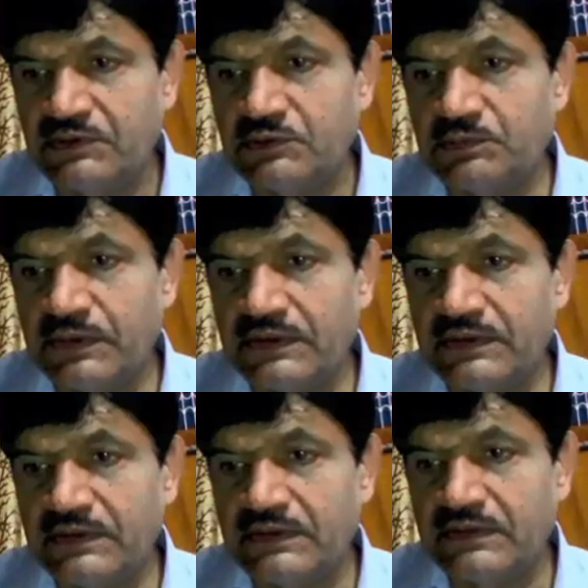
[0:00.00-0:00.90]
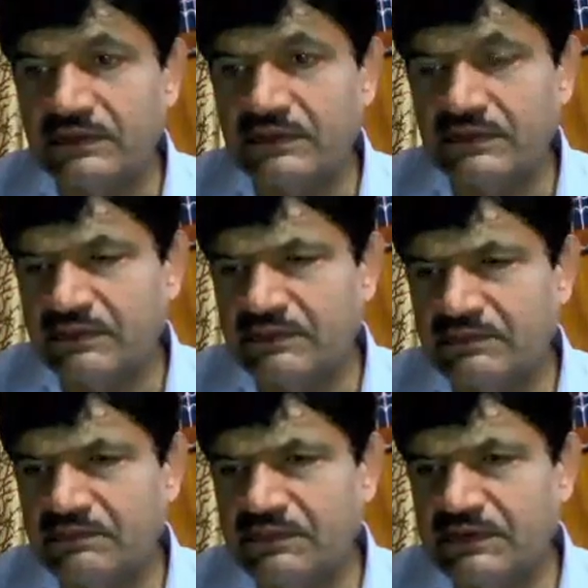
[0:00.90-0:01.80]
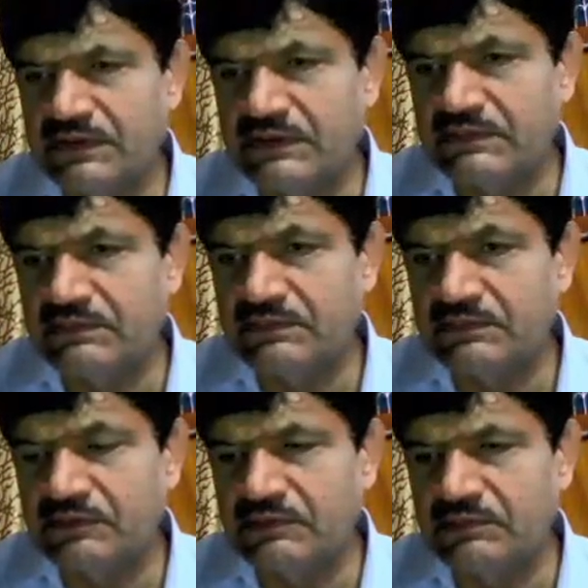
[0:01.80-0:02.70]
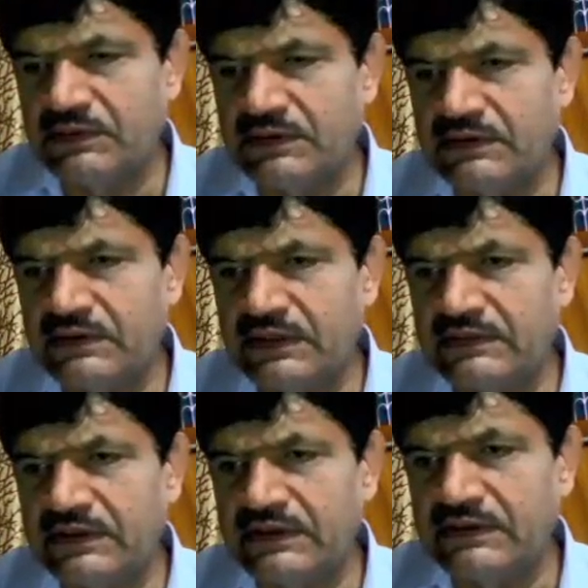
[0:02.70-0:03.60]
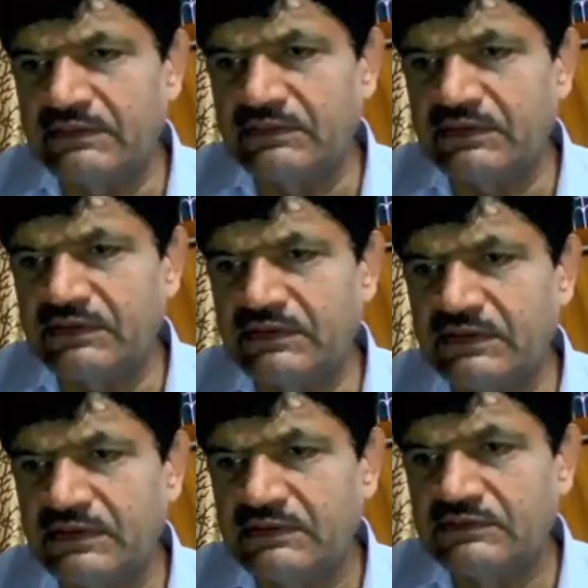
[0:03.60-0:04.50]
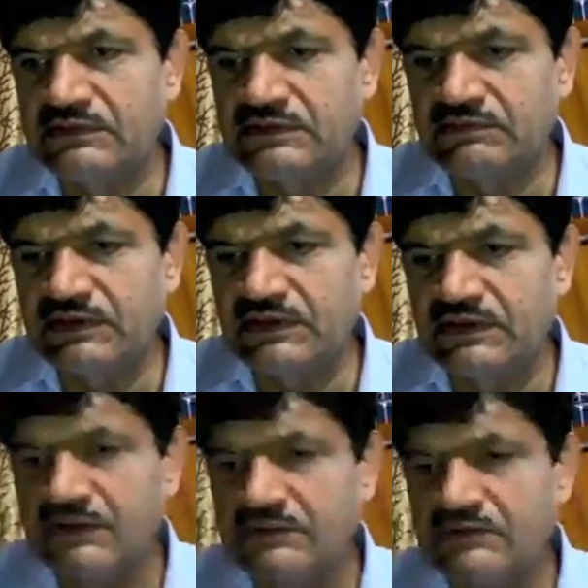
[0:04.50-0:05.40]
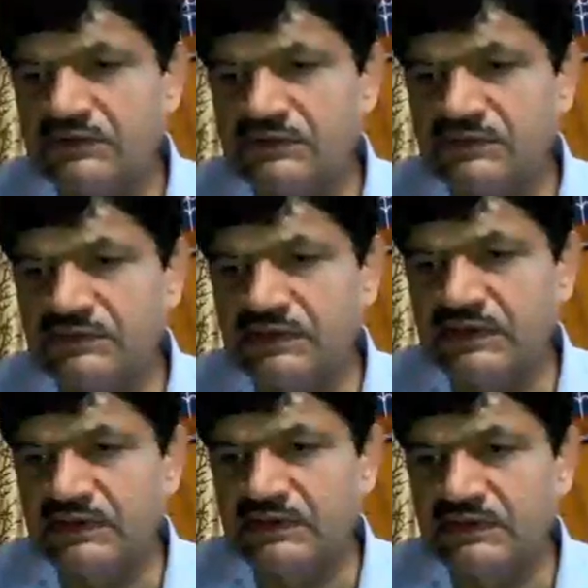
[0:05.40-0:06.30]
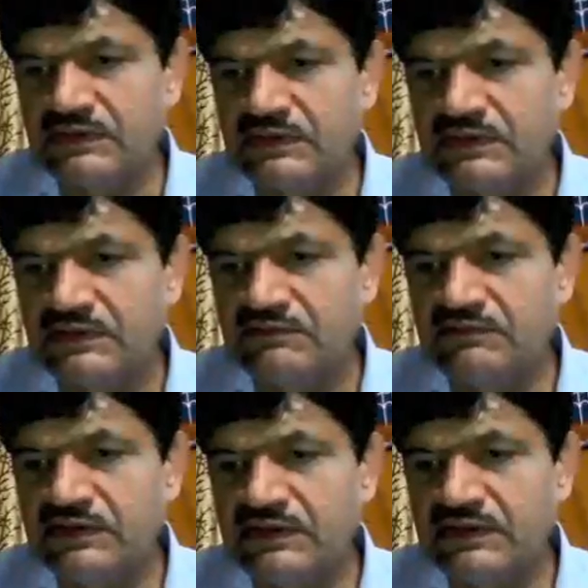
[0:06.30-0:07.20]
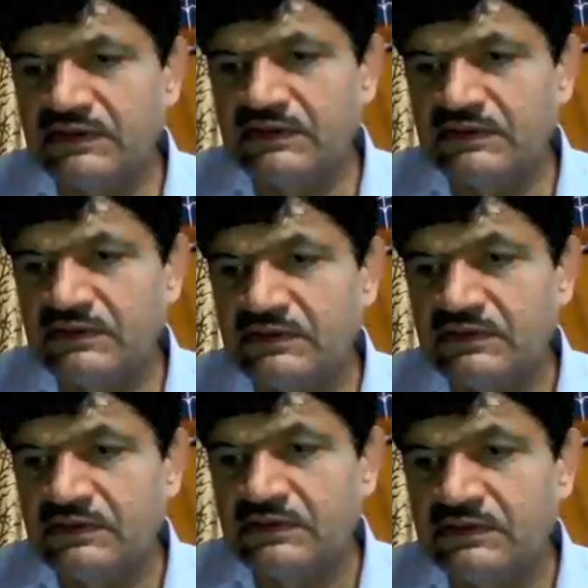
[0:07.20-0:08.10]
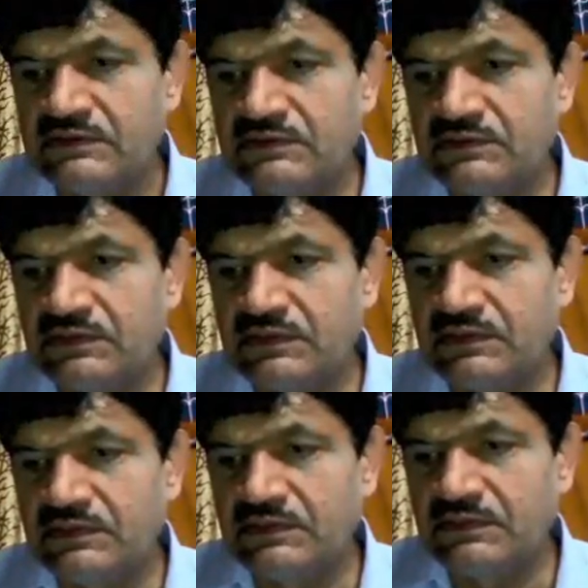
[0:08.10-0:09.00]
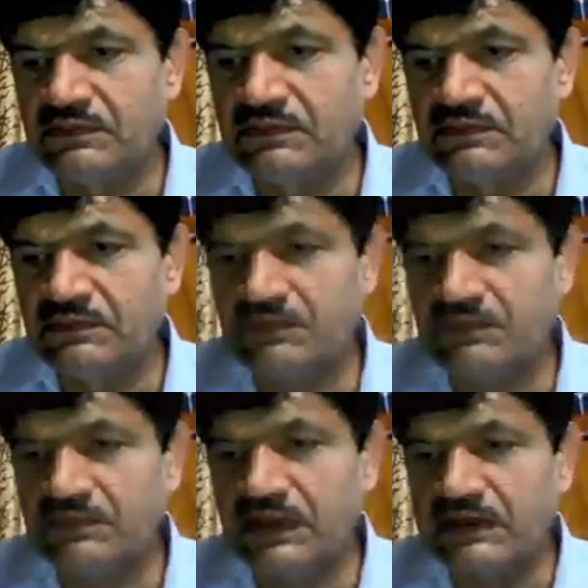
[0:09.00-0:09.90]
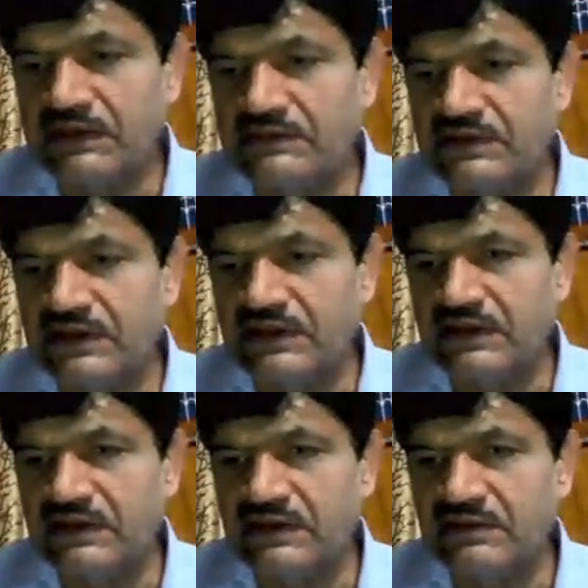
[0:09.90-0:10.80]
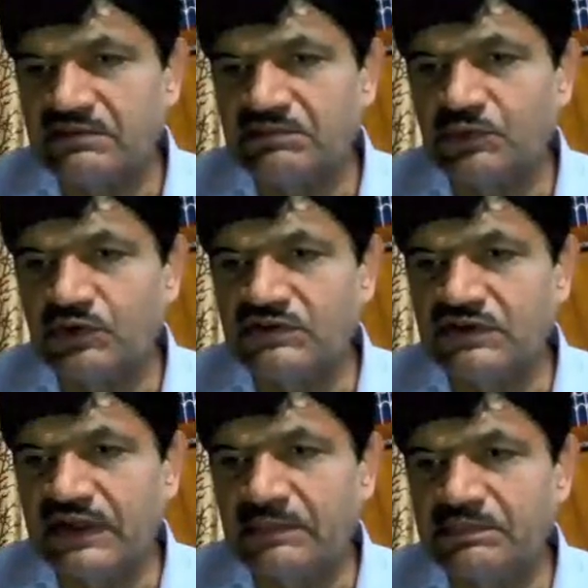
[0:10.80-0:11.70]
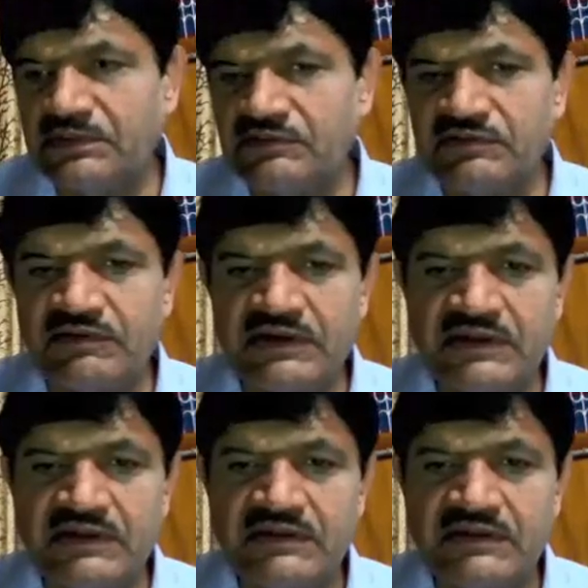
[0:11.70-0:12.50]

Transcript: 2.12 meters like that. Okay, this way. So this is the way. So darker the color, more is the depth of the water.